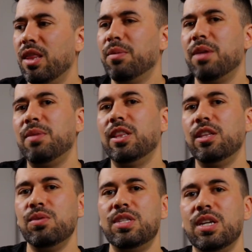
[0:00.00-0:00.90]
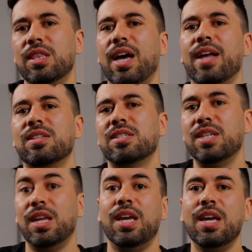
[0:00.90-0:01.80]
they might be losing that
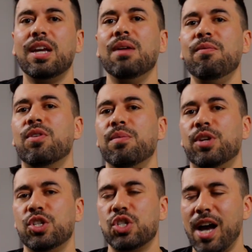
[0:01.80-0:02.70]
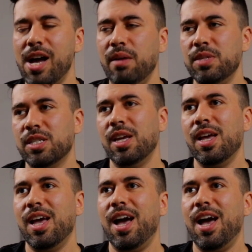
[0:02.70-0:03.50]
steady income from their jobs.